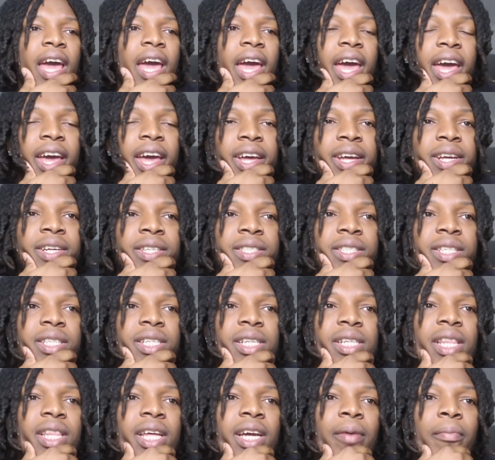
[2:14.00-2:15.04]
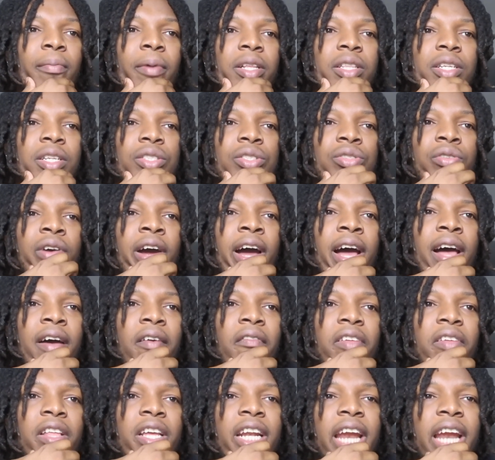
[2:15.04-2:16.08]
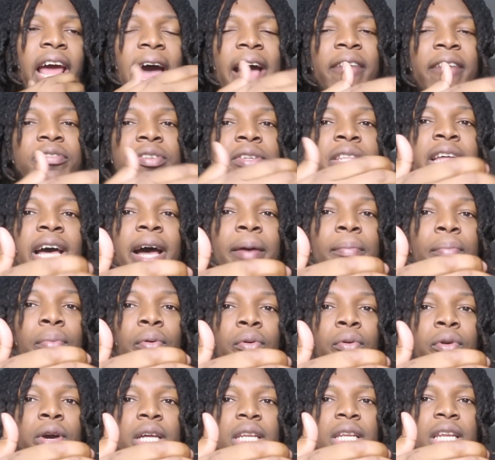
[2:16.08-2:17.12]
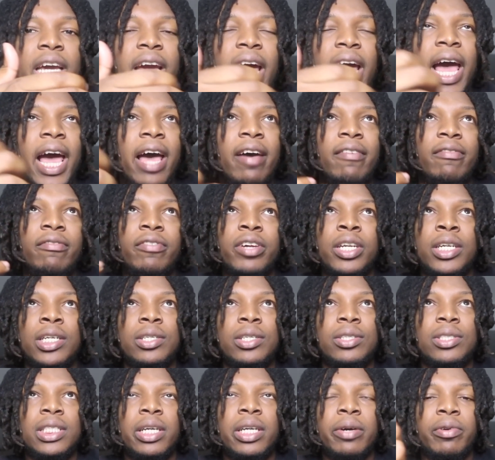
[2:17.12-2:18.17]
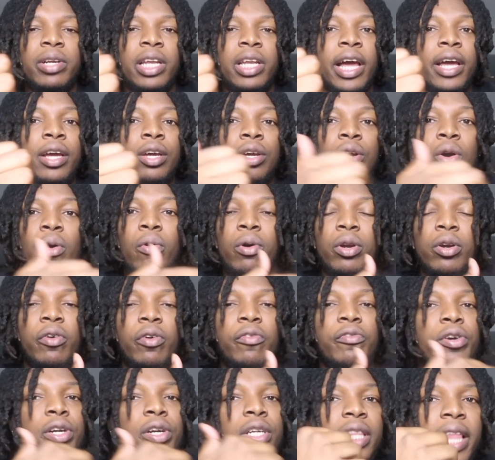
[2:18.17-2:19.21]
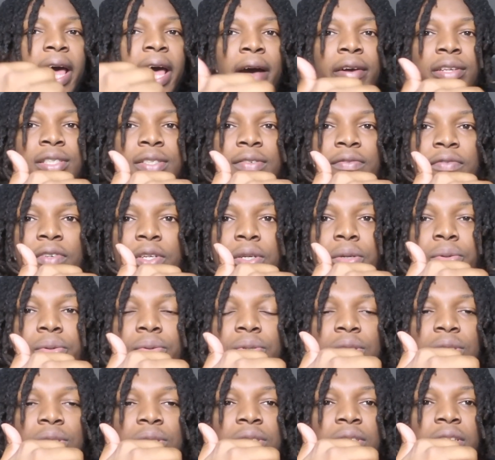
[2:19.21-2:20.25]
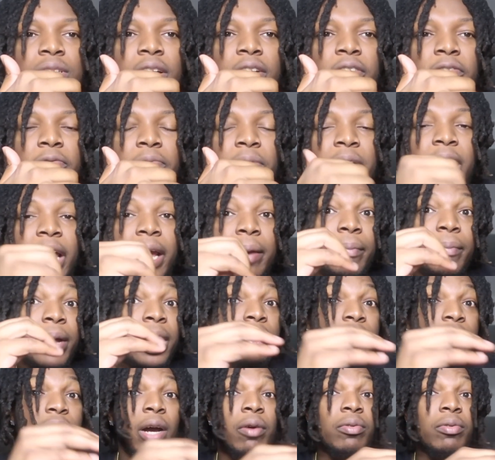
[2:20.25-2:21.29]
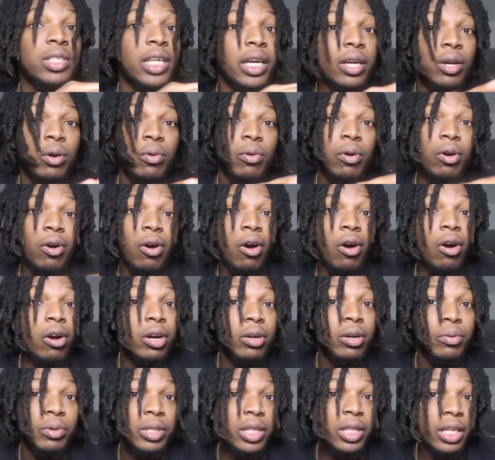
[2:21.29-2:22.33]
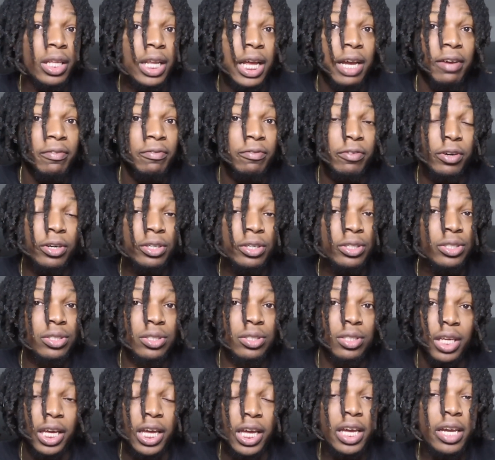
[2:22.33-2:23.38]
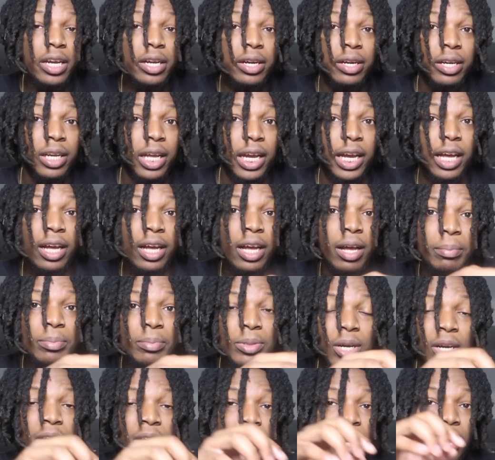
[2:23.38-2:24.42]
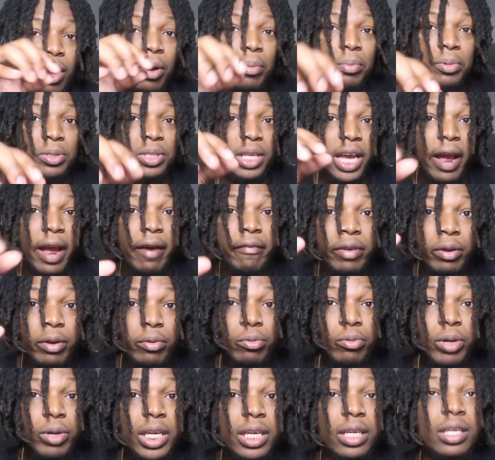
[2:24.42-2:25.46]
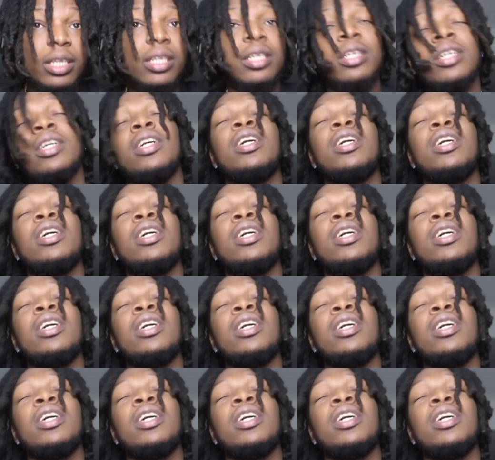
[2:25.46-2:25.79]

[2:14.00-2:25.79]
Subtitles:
And just to think about the drive, and then after that point, like I had videos that were like going over 1,000 views and stuff, but like mind you, I was like going hard within that first year. Like I'm talking like almost every week.